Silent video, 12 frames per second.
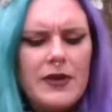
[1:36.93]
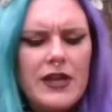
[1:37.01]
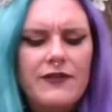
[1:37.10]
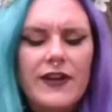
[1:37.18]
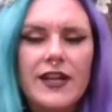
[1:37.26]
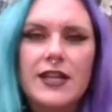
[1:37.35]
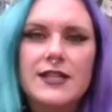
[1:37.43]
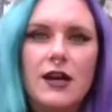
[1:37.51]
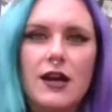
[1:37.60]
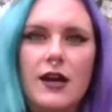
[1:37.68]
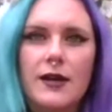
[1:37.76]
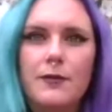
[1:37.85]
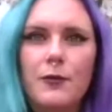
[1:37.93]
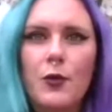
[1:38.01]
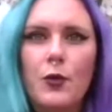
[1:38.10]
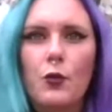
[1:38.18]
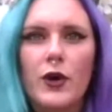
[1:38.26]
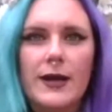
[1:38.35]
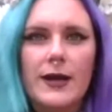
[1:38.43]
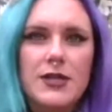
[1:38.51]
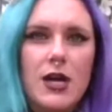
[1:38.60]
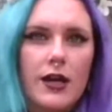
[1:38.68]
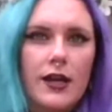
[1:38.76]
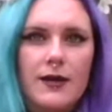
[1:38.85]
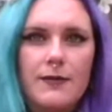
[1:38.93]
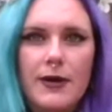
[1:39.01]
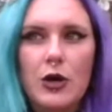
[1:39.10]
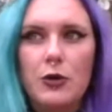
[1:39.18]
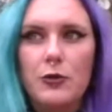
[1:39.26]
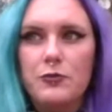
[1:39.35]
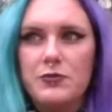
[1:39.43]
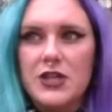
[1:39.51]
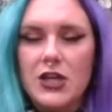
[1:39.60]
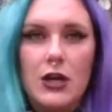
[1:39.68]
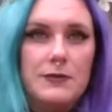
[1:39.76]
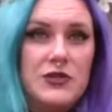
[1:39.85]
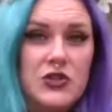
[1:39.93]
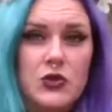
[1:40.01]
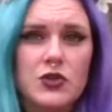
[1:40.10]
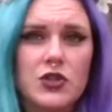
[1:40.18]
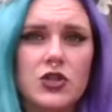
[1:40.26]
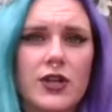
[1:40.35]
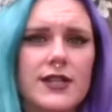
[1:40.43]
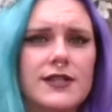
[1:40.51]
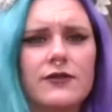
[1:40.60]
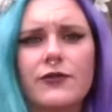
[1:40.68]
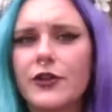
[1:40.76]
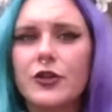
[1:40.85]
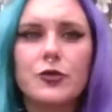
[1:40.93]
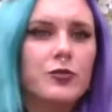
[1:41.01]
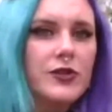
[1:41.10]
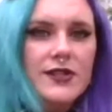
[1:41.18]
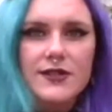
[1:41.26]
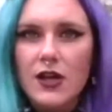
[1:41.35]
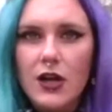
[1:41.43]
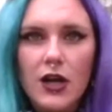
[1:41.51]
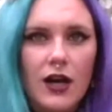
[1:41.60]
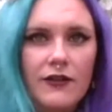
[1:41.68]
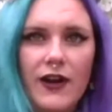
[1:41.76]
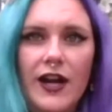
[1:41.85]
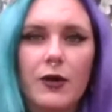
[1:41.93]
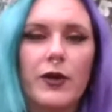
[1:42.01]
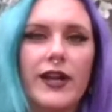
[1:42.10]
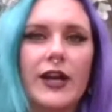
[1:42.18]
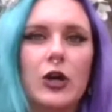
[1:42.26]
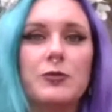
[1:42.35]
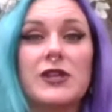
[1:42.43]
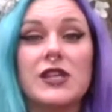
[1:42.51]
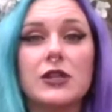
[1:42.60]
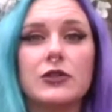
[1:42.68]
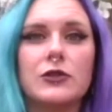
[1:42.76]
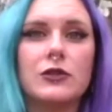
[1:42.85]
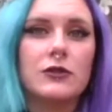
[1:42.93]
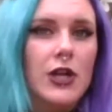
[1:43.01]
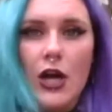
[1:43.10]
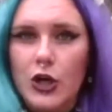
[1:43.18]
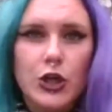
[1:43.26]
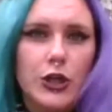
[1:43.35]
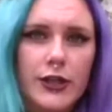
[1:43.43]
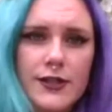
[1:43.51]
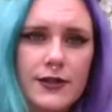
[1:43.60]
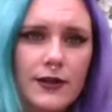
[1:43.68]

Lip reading: If at any time what I'm talking about becomes too distressing for you, please log off. I want to help heal, not hurt.